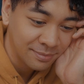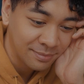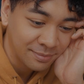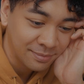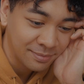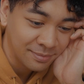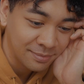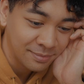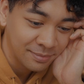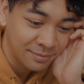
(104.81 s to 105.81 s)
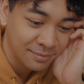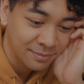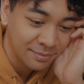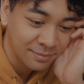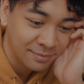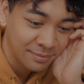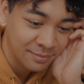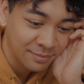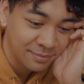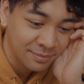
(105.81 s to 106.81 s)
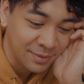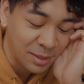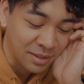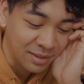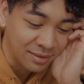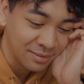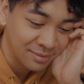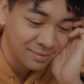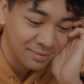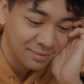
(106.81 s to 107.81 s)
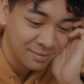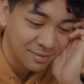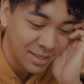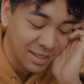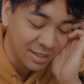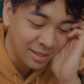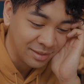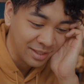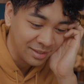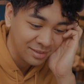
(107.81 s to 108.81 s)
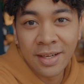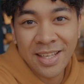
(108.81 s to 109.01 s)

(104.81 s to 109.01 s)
Just don't go out after. Okay, I can handle that.